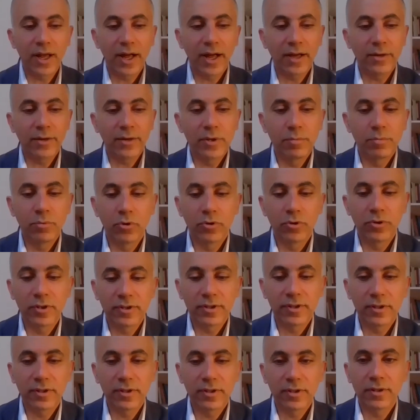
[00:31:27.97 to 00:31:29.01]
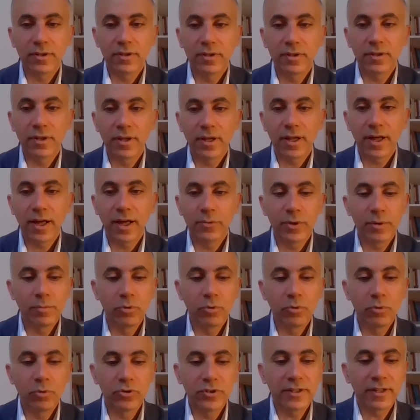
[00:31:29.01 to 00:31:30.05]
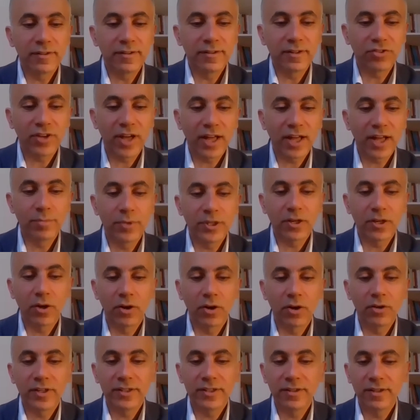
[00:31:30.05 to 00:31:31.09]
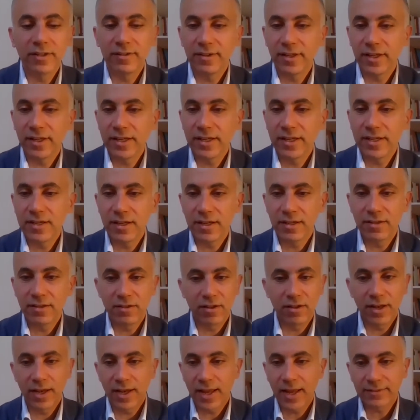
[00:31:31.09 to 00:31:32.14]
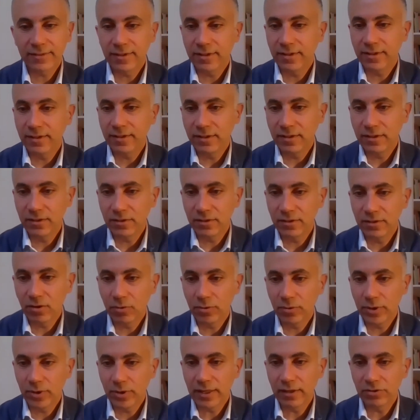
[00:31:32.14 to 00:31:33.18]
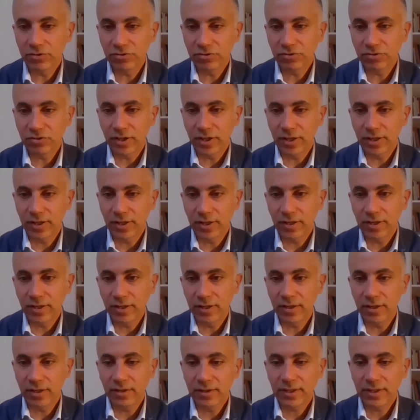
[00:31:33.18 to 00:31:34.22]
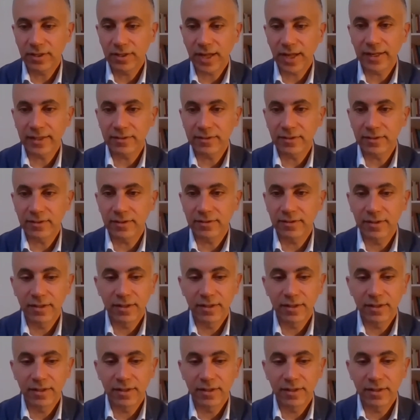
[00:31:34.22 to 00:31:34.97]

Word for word: will. I also. Okay, I will put it in the it. chat because it is in, in the Latin, you know, English uh, okay. character.